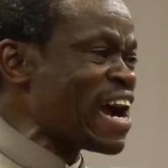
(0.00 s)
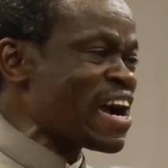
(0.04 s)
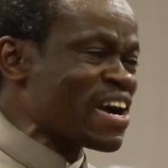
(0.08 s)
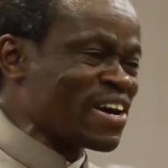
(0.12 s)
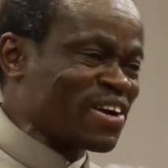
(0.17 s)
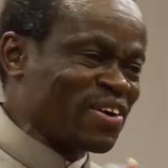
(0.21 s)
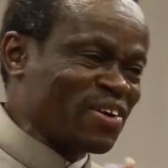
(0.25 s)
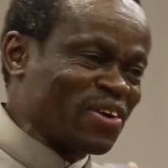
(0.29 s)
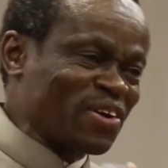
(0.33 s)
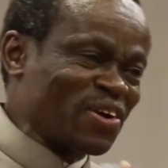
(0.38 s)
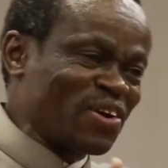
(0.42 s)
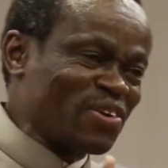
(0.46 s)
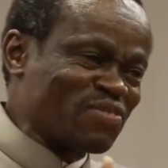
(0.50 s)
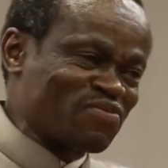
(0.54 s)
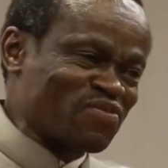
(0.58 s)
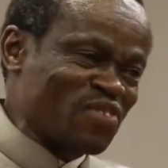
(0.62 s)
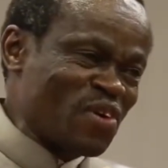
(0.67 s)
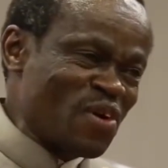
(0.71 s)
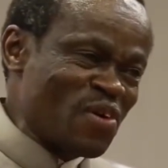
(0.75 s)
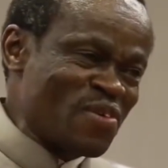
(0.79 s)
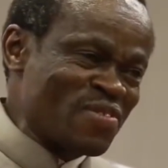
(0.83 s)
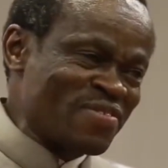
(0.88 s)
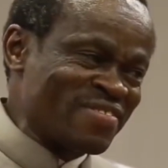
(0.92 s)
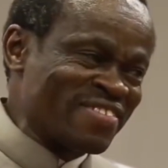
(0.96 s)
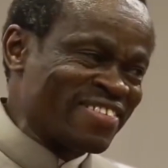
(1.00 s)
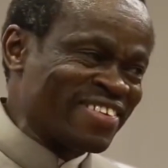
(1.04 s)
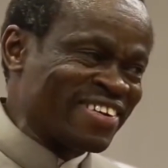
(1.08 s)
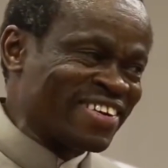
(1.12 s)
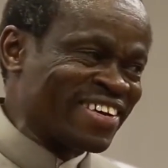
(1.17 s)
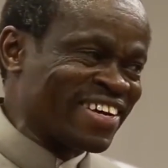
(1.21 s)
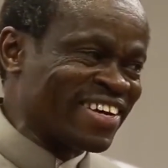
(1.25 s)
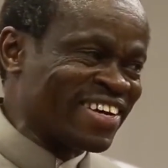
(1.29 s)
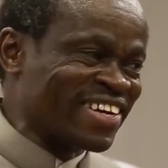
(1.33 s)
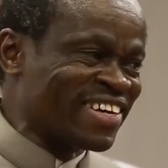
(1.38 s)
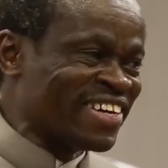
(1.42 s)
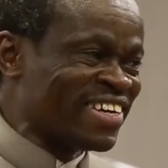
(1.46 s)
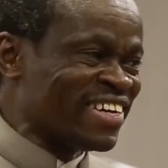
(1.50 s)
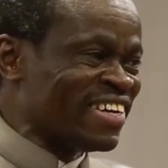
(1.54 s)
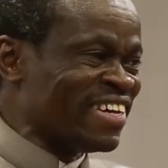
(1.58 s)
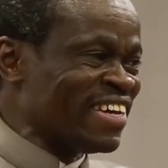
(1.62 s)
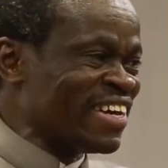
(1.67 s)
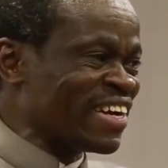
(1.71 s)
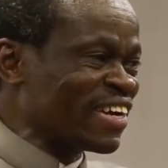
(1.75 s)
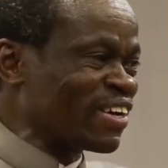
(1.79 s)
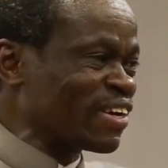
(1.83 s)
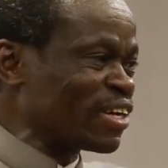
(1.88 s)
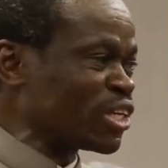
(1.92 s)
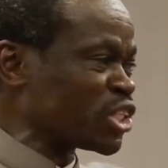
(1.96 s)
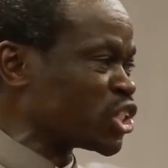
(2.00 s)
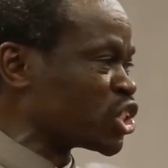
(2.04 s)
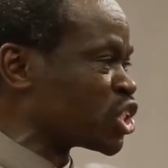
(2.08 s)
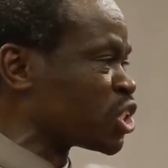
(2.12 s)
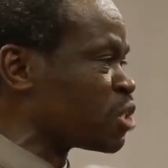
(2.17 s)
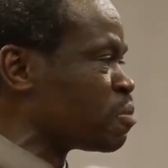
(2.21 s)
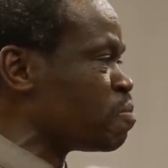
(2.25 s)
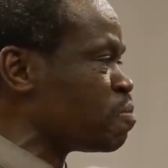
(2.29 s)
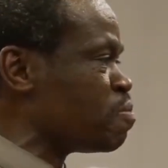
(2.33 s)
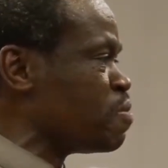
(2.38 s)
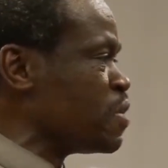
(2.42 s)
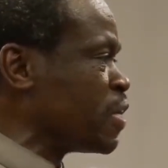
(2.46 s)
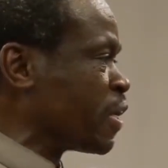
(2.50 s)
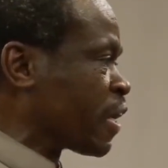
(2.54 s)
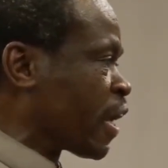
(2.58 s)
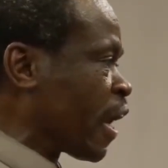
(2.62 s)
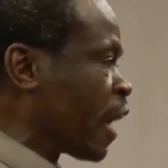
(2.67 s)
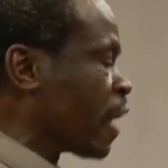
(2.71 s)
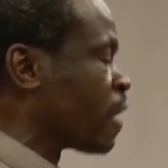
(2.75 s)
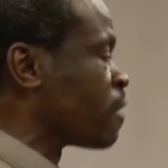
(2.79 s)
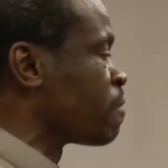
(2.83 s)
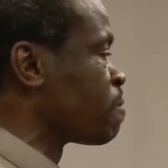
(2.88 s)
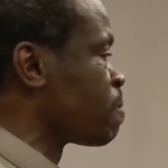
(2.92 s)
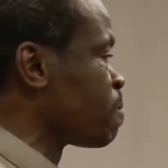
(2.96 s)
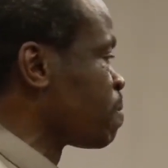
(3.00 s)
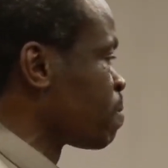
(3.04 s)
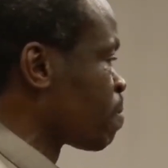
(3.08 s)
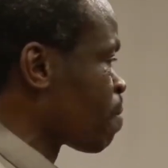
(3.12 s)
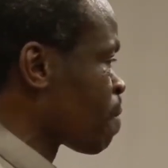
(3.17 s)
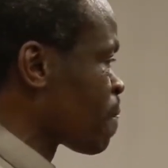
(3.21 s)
Anglophone, English speaking.